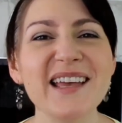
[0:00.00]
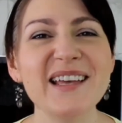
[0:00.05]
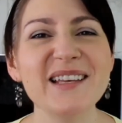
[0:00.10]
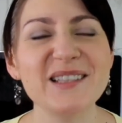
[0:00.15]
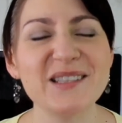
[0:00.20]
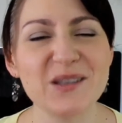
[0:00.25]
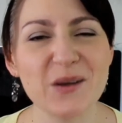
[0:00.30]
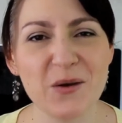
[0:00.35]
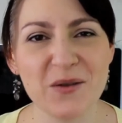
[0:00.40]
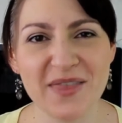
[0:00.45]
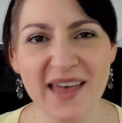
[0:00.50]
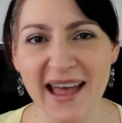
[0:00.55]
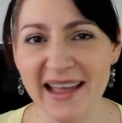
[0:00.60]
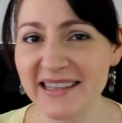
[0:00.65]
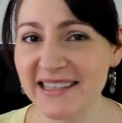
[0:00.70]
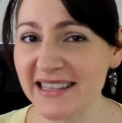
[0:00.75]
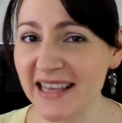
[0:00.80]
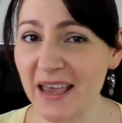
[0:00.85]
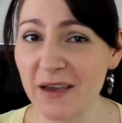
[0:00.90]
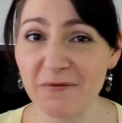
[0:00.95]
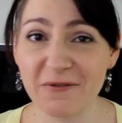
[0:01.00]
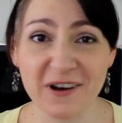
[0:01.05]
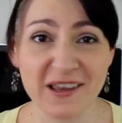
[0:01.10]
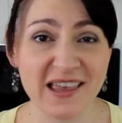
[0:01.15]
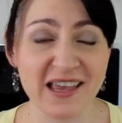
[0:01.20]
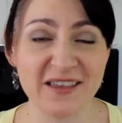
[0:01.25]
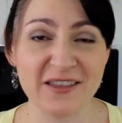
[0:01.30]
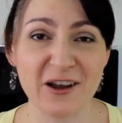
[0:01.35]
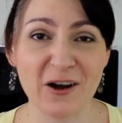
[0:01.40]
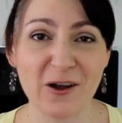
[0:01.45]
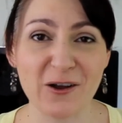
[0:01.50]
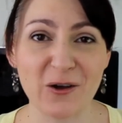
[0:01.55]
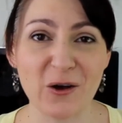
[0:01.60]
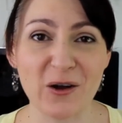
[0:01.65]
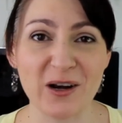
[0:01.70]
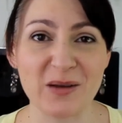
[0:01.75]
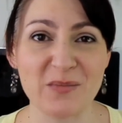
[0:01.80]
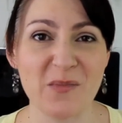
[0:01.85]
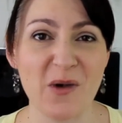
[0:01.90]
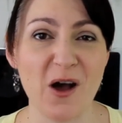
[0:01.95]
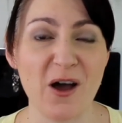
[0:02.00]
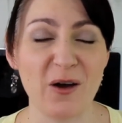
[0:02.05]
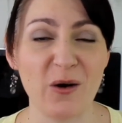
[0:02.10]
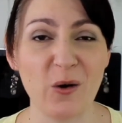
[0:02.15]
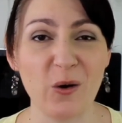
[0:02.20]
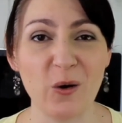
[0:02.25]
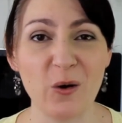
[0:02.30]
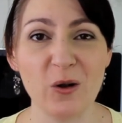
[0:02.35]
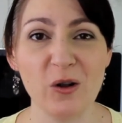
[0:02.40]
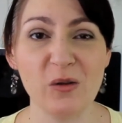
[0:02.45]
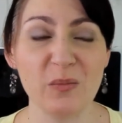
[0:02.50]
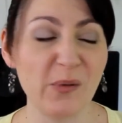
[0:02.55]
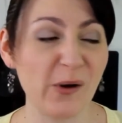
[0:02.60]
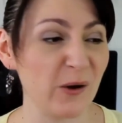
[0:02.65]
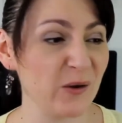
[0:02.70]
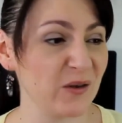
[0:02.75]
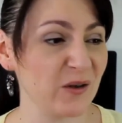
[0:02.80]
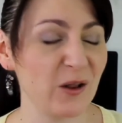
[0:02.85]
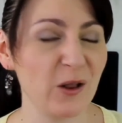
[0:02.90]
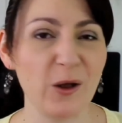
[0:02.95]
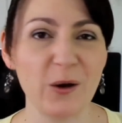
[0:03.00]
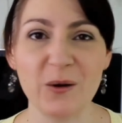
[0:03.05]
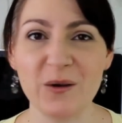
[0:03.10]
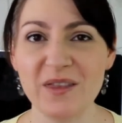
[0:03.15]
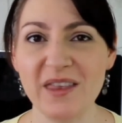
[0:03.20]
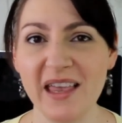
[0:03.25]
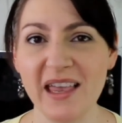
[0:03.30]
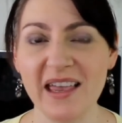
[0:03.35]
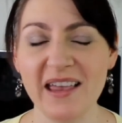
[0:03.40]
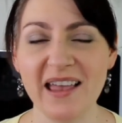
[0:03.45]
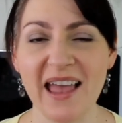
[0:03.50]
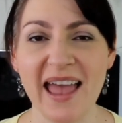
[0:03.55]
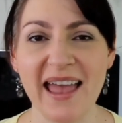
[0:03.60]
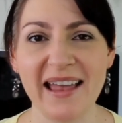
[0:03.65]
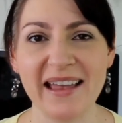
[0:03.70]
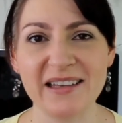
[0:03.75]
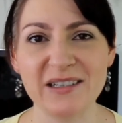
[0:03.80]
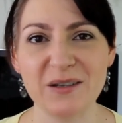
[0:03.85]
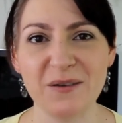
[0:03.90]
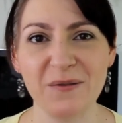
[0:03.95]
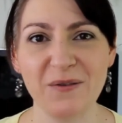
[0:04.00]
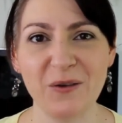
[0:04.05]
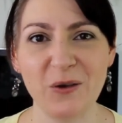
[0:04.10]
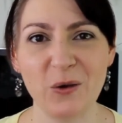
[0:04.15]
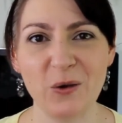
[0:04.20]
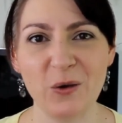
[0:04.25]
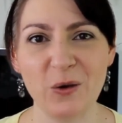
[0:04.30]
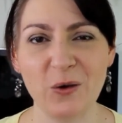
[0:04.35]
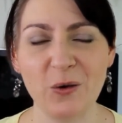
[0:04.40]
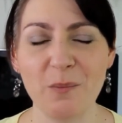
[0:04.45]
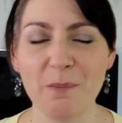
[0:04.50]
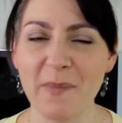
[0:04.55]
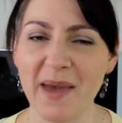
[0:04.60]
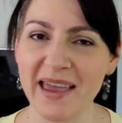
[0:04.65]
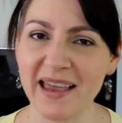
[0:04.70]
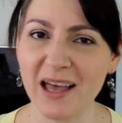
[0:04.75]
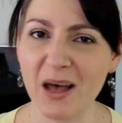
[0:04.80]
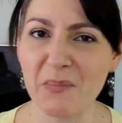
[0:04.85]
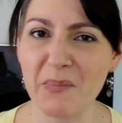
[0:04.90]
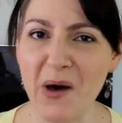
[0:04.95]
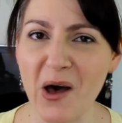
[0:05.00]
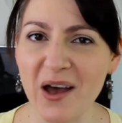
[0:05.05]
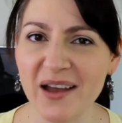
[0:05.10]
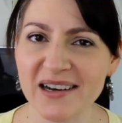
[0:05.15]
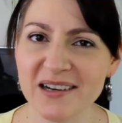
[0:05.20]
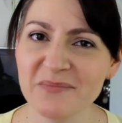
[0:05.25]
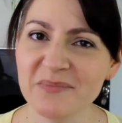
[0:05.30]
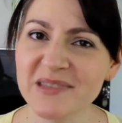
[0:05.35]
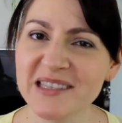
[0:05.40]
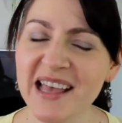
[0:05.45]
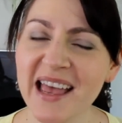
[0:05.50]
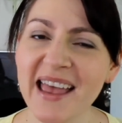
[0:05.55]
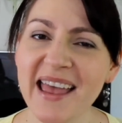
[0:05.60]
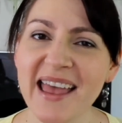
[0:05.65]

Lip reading: So that's everything that I got in my haul, both clothing and a few makeup items.